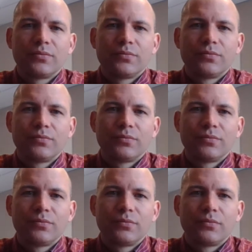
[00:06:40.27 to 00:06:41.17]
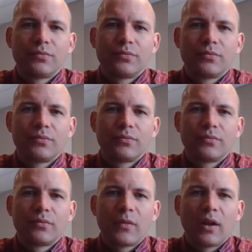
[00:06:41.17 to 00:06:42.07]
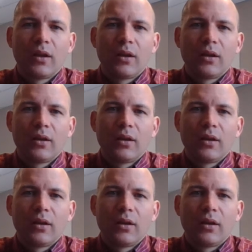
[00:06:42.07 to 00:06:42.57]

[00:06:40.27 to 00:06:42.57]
[no speech]